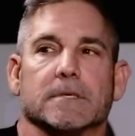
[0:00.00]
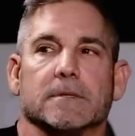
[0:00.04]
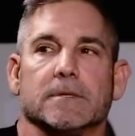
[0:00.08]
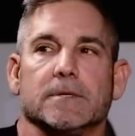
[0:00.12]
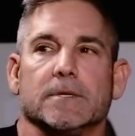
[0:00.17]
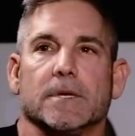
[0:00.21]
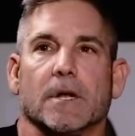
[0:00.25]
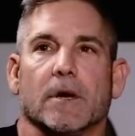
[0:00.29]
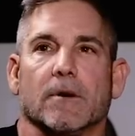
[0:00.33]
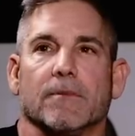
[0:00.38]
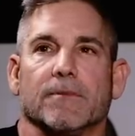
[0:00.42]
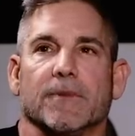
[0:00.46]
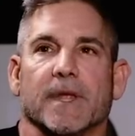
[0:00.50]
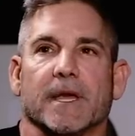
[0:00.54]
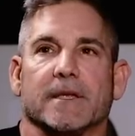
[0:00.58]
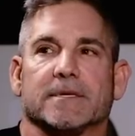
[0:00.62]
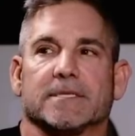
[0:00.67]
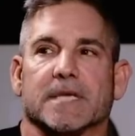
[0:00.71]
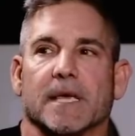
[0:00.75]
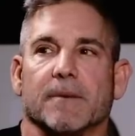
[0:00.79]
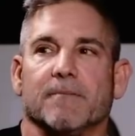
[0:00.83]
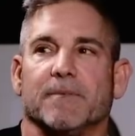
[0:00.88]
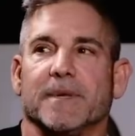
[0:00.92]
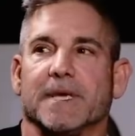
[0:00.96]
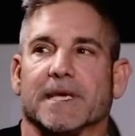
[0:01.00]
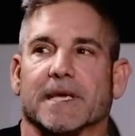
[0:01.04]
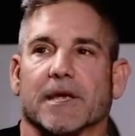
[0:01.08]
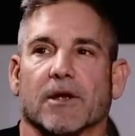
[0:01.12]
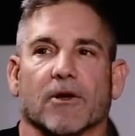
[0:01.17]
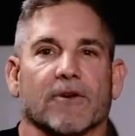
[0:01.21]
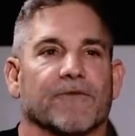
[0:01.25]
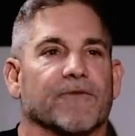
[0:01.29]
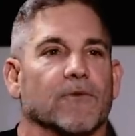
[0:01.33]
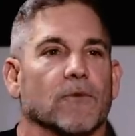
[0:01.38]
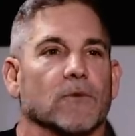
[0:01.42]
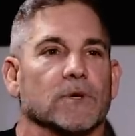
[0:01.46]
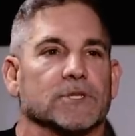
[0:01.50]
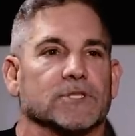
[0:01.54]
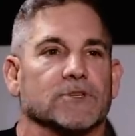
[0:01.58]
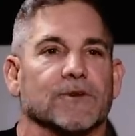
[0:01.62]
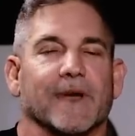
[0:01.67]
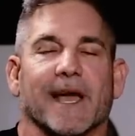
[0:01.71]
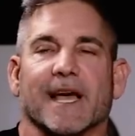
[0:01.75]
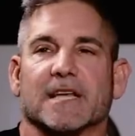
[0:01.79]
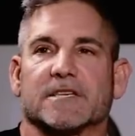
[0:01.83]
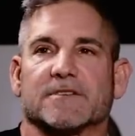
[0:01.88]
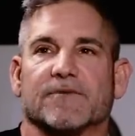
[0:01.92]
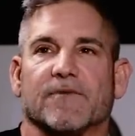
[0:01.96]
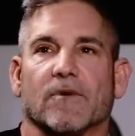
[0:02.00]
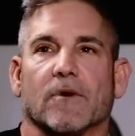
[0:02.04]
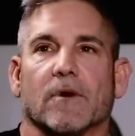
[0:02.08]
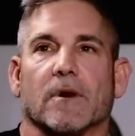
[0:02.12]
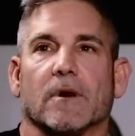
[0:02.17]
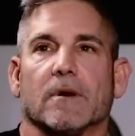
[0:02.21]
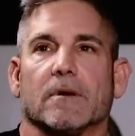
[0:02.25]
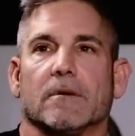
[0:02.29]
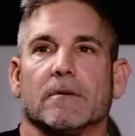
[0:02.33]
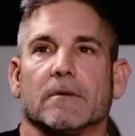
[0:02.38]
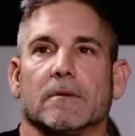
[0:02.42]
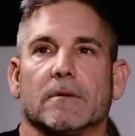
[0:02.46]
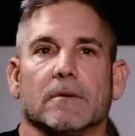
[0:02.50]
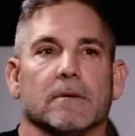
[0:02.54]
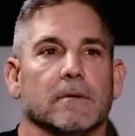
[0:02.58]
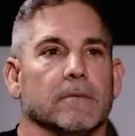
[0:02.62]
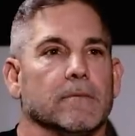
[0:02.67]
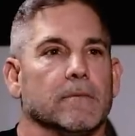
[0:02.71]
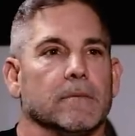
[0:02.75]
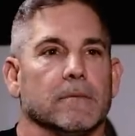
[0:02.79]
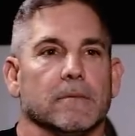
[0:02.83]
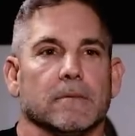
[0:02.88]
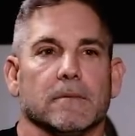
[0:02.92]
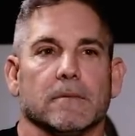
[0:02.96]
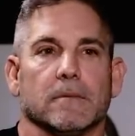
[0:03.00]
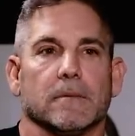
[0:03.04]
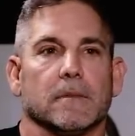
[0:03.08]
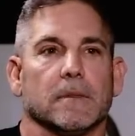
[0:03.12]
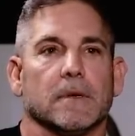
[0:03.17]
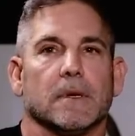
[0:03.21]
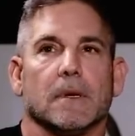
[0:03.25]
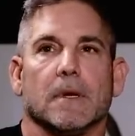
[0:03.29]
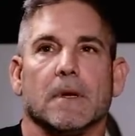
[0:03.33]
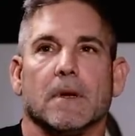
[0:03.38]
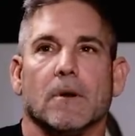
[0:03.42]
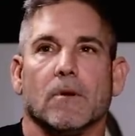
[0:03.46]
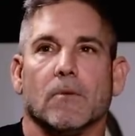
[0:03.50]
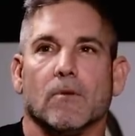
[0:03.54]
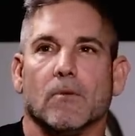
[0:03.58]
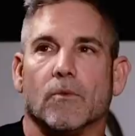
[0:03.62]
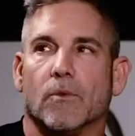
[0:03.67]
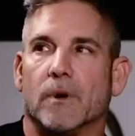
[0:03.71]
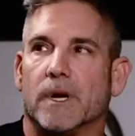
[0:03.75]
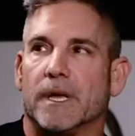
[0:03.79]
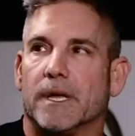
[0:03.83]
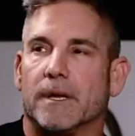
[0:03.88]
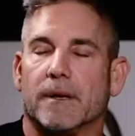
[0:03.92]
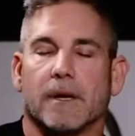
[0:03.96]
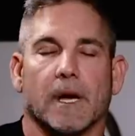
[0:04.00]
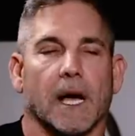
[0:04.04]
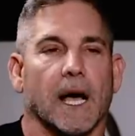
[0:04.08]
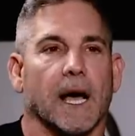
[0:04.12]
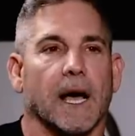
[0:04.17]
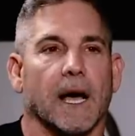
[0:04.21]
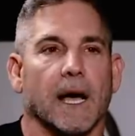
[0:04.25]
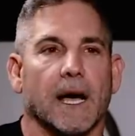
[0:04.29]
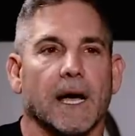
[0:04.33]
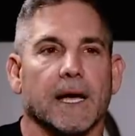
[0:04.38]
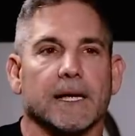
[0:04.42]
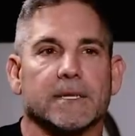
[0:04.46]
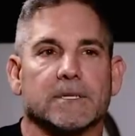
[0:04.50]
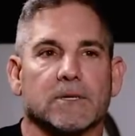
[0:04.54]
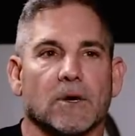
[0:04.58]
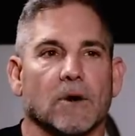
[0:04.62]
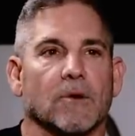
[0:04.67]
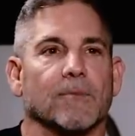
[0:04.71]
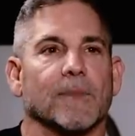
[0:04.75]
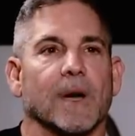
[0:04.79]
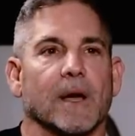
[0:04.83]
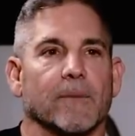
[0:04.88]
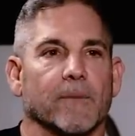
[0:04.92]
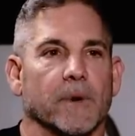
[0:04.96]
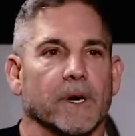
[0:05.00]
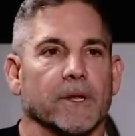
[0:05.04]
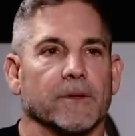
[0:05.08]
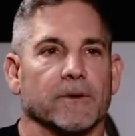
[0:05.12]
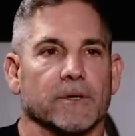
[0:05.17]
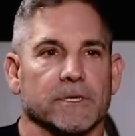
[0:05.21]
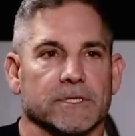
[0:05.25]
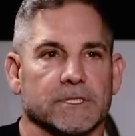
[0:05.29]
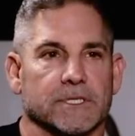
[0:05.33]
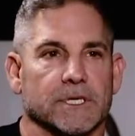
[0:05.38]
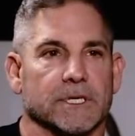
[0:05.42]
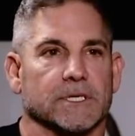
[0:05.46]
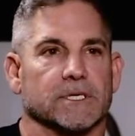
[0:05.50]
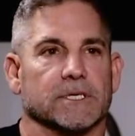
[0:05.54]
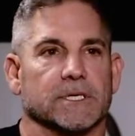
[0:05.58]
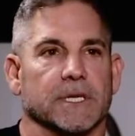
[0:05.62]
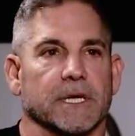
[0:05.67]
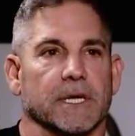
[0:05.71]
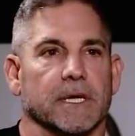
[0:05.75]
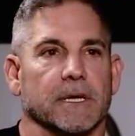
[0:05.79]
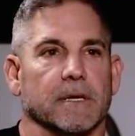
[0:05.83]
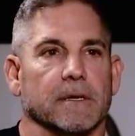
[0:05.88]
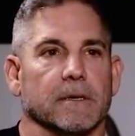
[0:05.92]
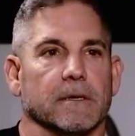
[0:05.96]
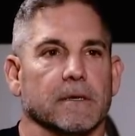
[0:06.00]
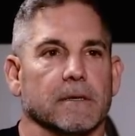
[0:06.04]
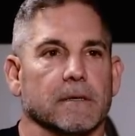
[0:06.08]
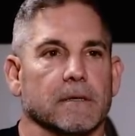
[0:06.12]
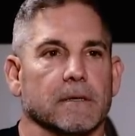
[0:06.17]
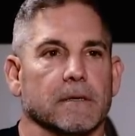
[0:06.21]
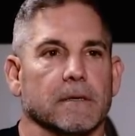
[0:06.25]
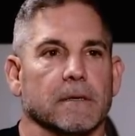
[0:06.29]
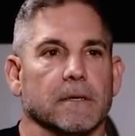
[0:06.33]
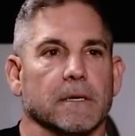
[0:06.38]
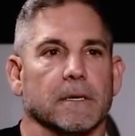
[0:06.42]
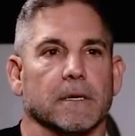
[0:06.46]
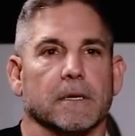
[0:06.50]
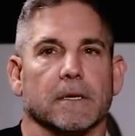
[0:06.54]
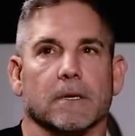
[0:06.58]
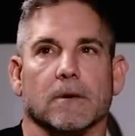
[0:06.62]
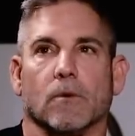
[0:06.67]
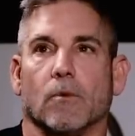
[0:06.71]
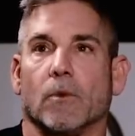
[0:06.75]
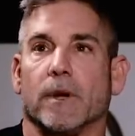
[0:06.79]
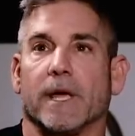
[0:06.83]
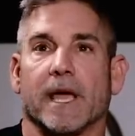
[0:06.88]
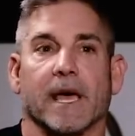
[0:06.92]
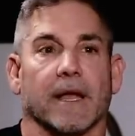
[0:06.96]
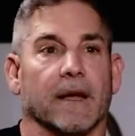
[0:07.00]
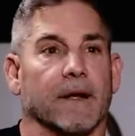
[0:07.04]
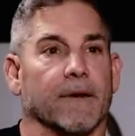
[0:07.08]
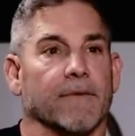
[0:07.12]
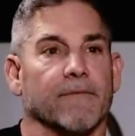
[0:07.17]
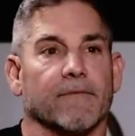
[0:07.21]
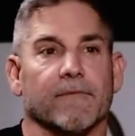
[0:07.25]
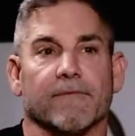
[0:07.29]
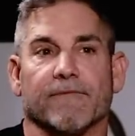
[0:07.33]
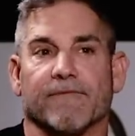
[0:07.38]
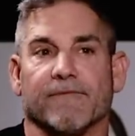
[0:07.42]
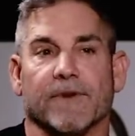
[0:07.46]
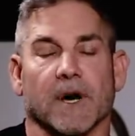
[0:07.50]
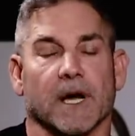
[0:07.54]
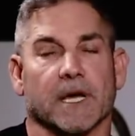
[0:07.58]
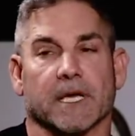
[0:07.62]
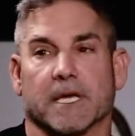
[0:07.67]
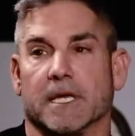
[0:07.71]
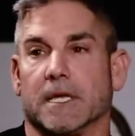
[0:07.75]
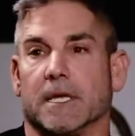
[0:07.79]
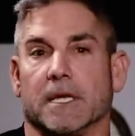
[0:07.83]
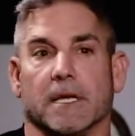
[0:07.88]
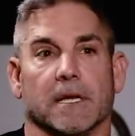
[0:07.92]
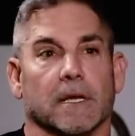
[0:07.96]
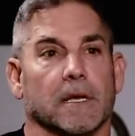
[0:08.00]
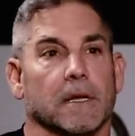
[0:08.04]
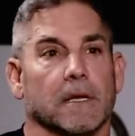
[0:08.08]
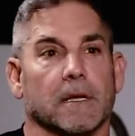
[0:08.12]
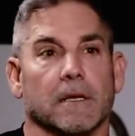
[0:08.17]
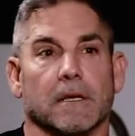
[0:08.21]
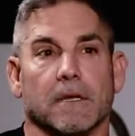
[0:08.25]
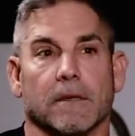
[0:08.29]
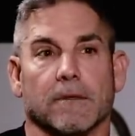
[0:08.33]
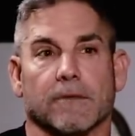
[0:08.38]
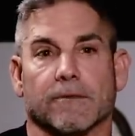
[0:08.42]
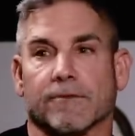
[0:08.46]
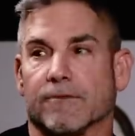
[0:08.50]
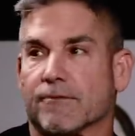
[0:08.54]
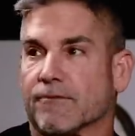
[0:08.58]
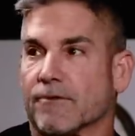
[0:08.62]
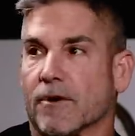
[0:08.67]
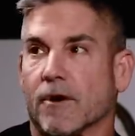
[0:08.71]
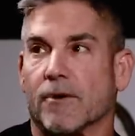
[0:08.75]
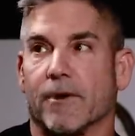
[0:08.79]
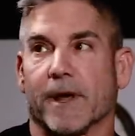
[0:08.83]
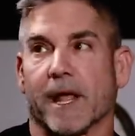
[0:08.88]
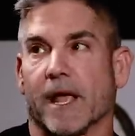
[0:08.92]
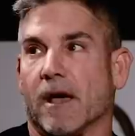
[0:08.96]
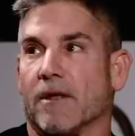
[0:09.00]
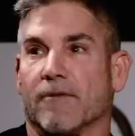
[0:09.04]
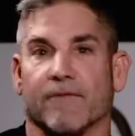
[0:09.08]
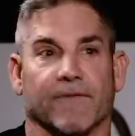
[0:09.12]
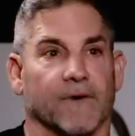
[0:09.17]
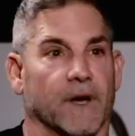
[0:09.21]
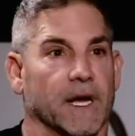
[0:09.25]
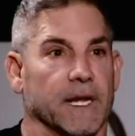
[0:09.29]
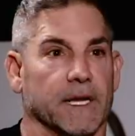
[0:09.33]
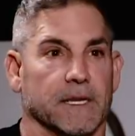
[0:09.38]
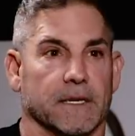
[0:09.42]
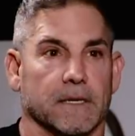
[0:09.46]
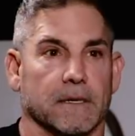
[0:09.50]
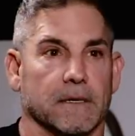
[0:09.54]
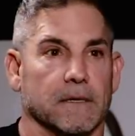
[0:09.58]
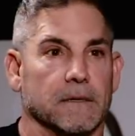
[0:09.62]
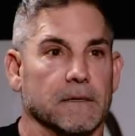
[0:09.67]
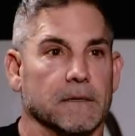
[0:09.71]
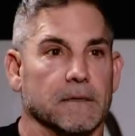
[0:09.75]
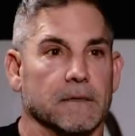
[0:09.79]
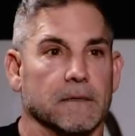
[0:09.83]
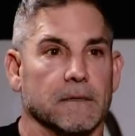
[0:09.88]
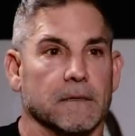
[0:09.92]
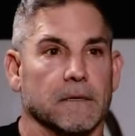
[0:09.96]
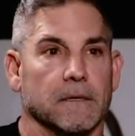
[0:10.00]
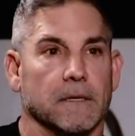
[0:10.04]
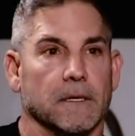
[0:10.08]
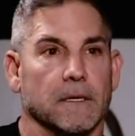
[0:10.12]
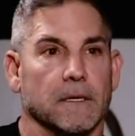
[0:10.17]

you know, they say be careful what you ask for when I told my mother, 16, we had a fucking throwdown fight. Mm-hmm.